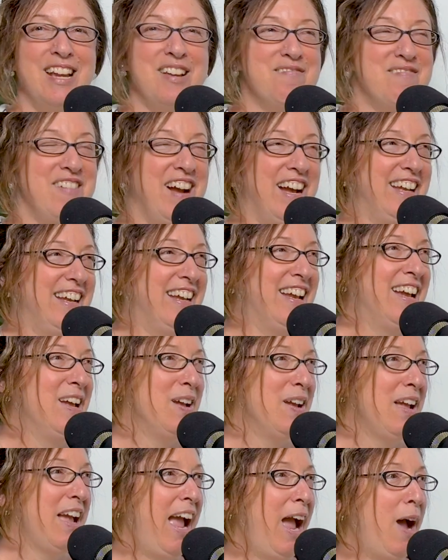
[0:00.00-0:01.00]
my
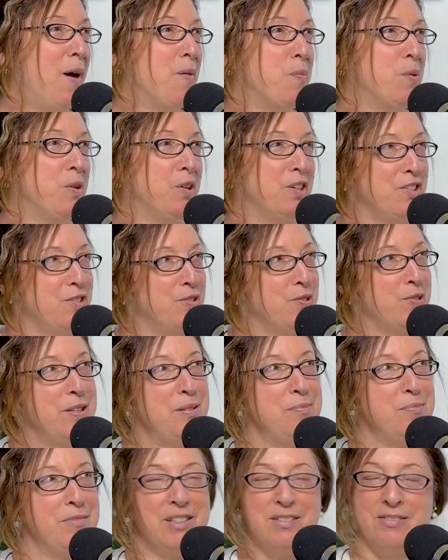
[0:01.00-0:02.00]
at work
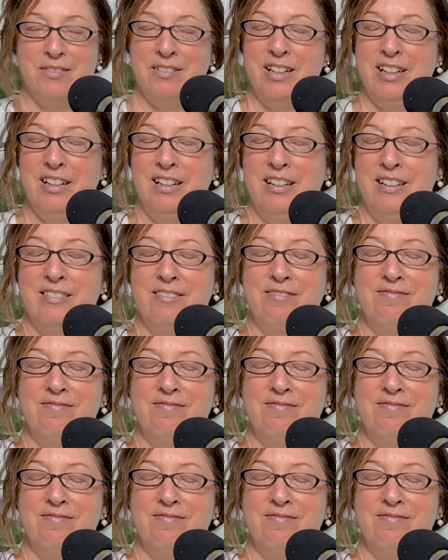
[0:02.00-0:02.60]
treatment right now.